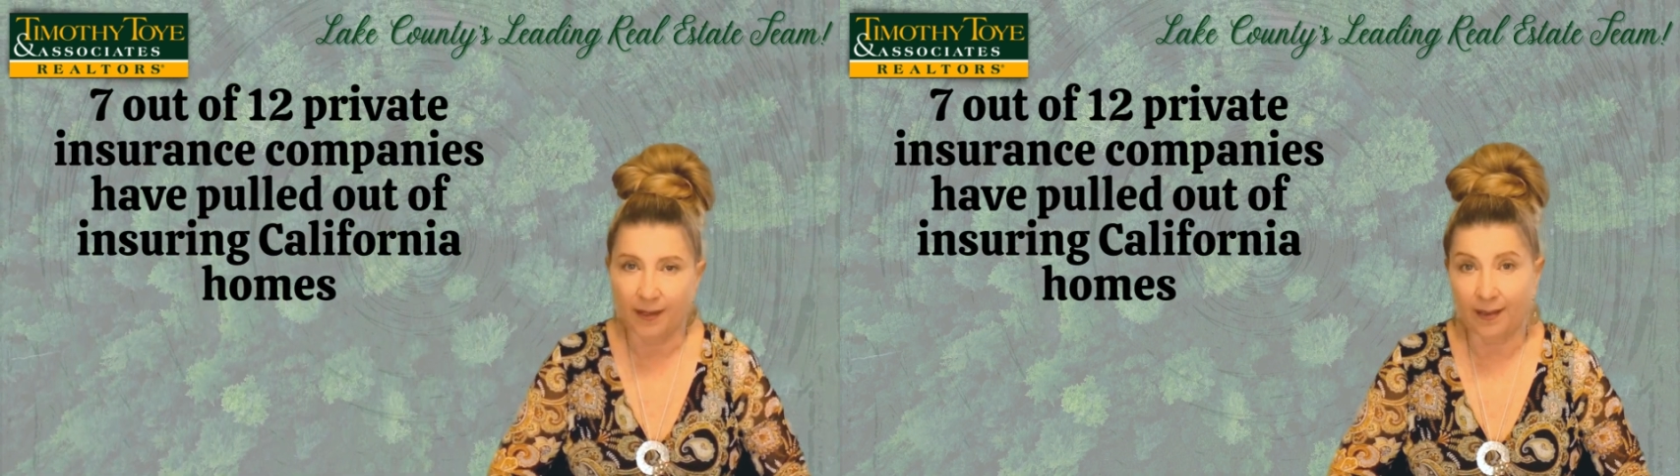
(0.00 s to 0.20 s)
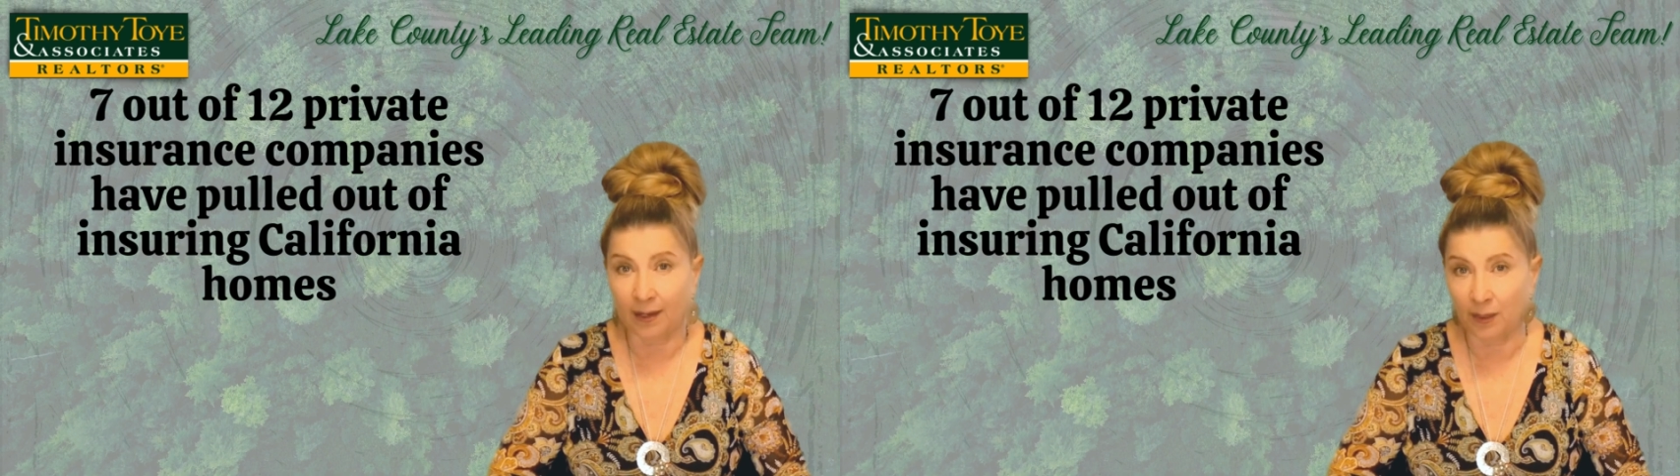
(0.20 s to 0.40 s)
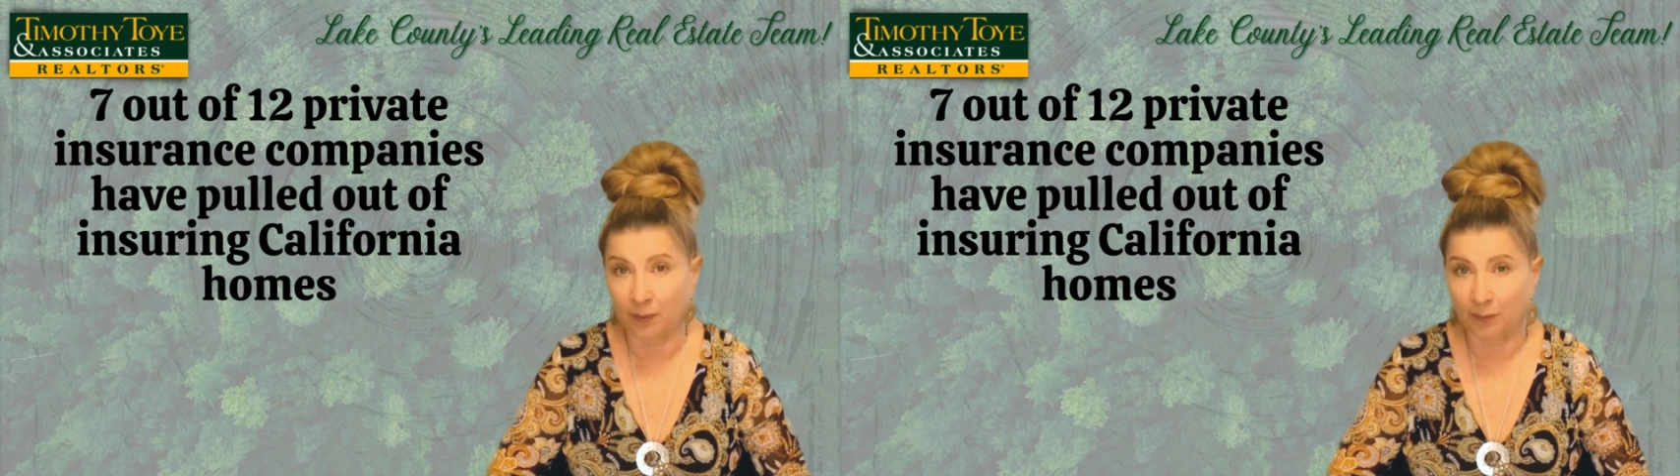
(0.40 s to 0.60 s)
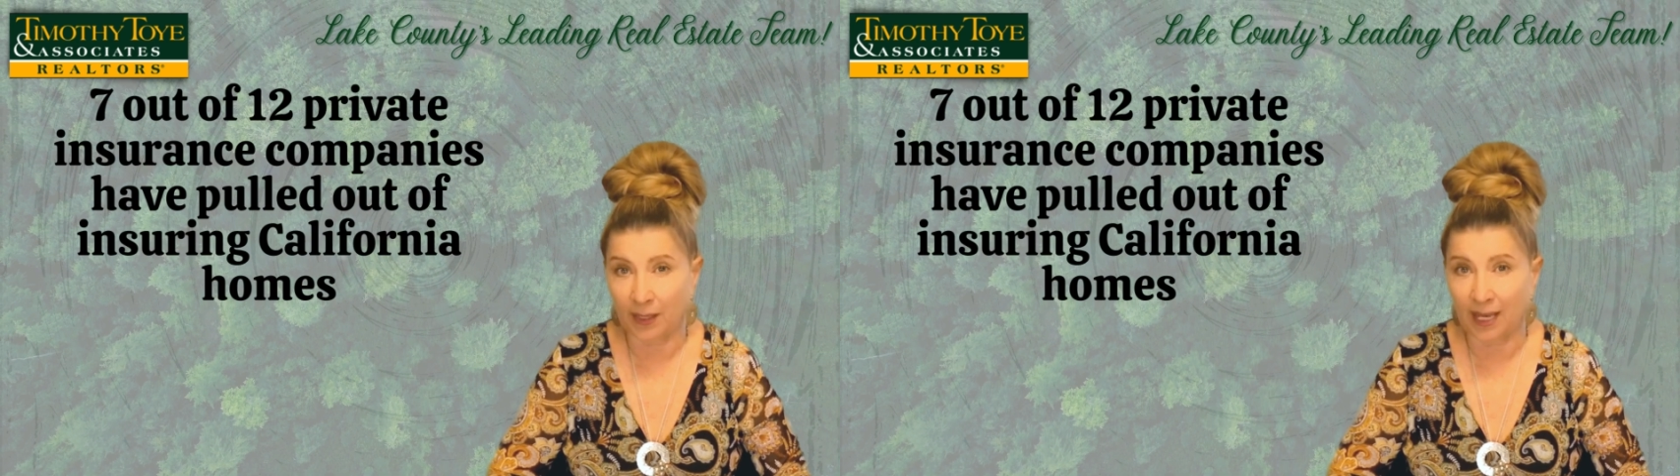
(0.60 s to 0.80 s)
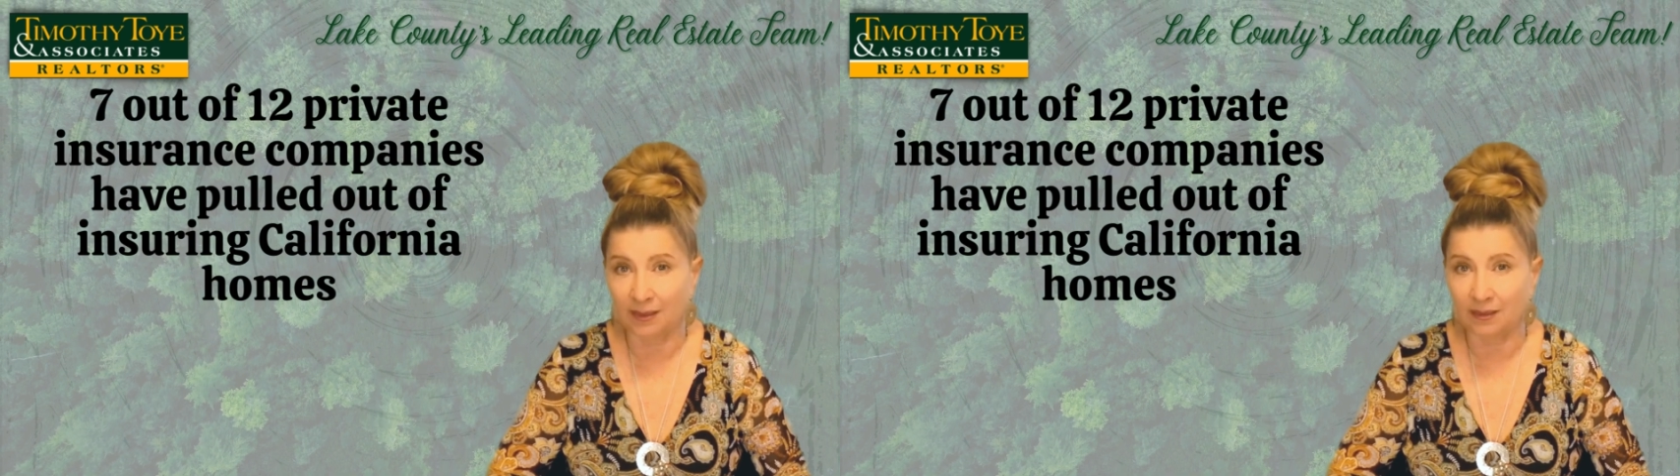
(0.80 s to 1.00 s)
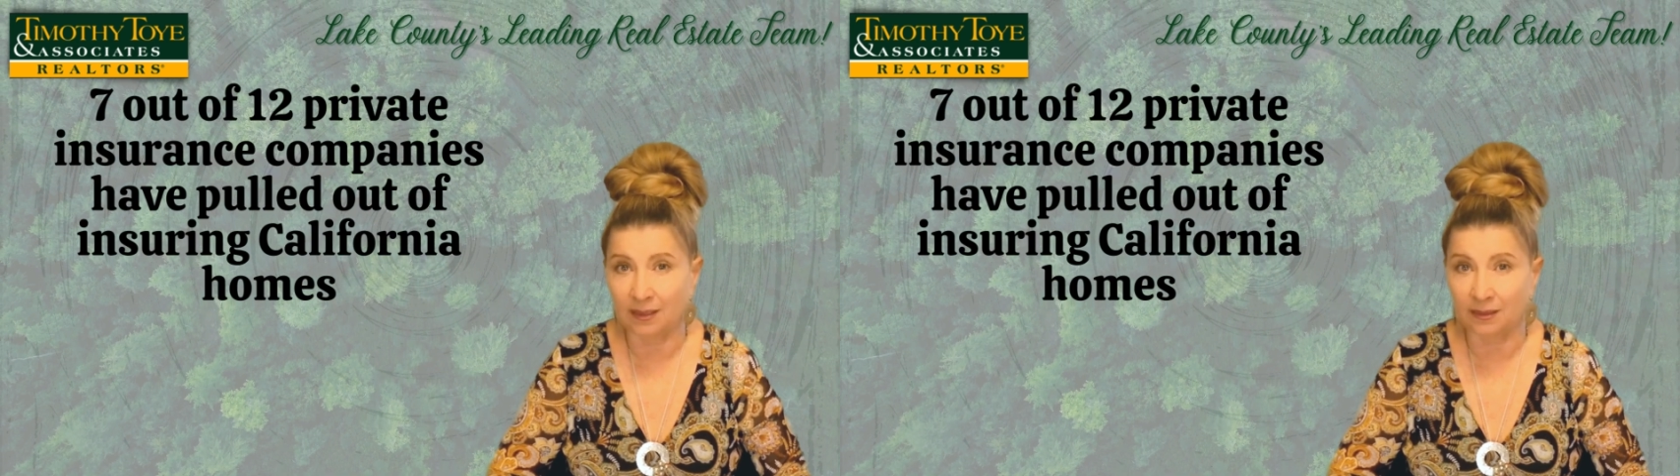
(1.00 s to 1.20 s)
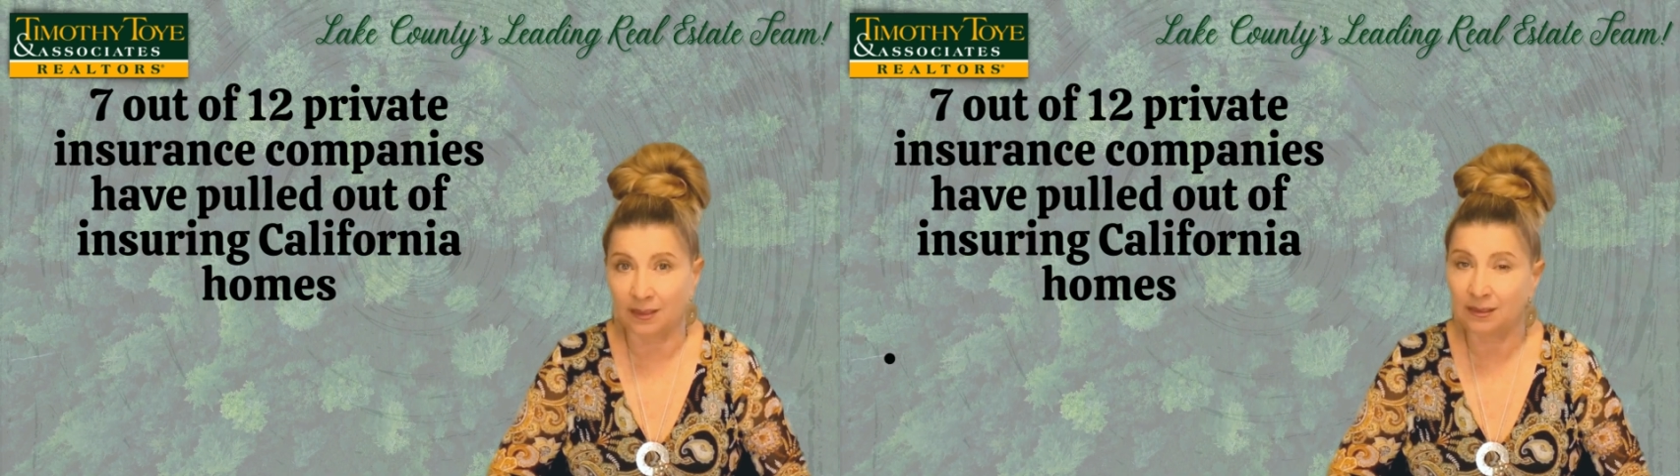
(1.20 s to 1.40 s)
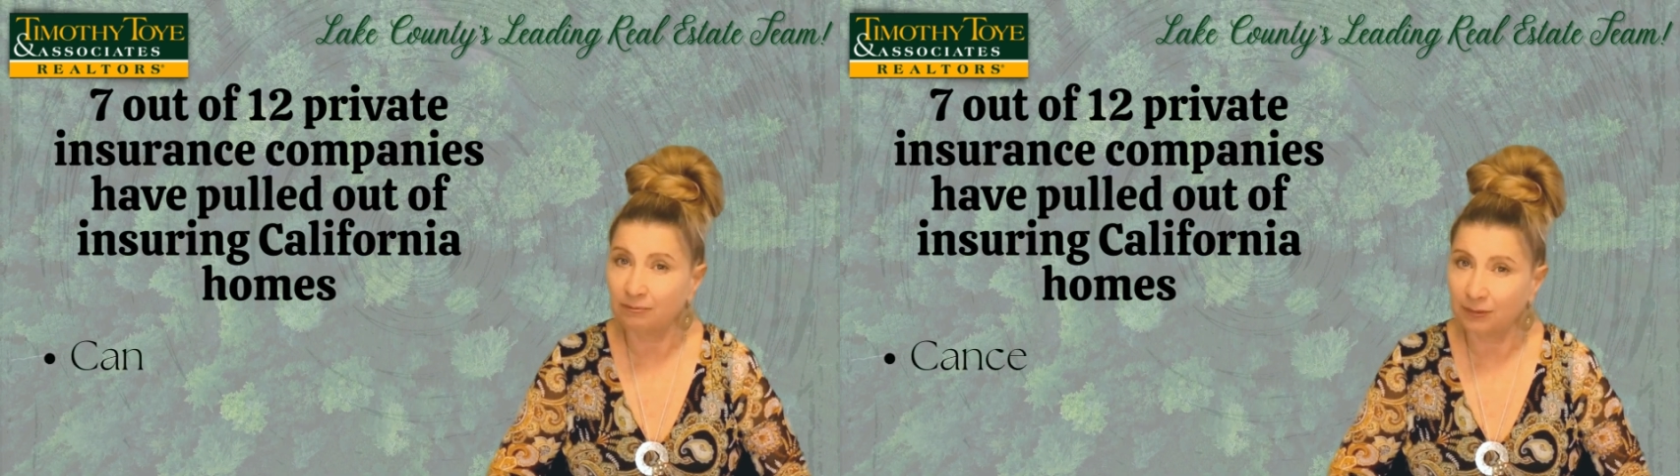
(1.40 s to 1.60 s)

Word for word: Um, that is